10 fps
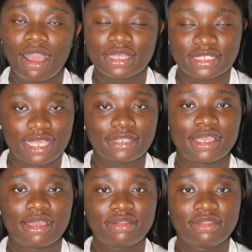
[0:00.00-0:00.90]
I sat
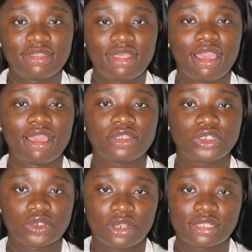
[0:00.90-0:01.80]
down and
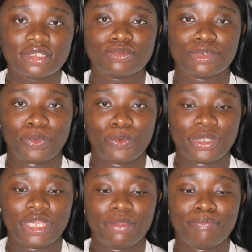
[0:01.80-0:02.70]
tried to
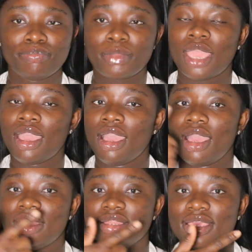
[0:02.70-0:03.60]
record it.
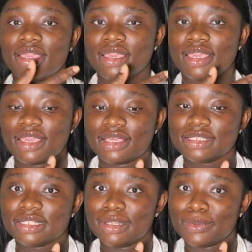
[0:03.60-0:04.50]
And
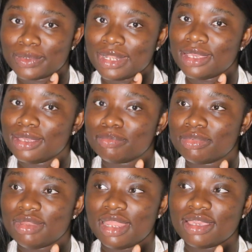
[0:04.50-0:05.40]
here's the little
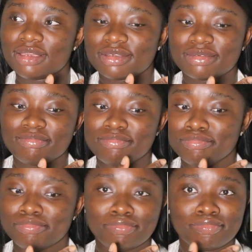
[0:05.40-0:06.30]
clip. Like,
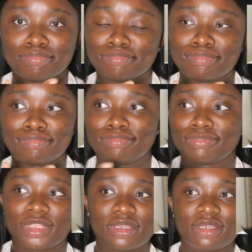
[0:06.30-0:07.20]

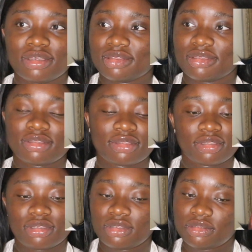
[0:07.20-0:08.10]
the...
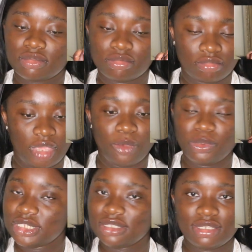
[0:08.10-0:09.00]
It
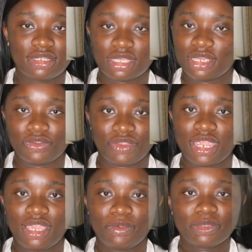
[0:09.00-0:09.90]
wasn't looking
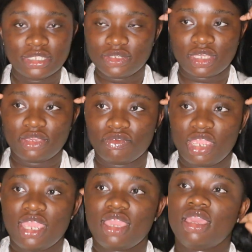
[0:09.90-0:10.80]
great. It wasn't looking
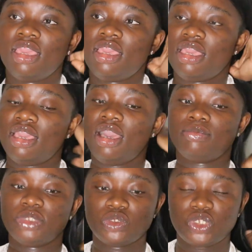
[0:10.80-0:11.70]
great.
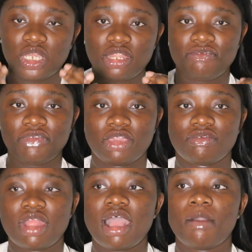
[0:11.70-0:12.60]
I'm still trying to
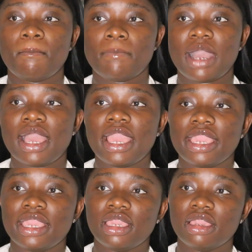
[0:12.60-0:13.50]
figure out
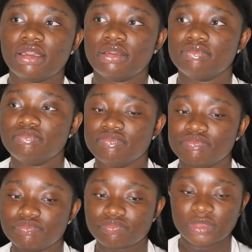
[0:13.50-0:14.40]
my
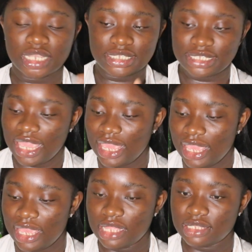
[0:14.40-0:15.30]
um,
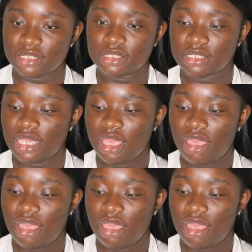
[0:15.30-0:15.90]
settings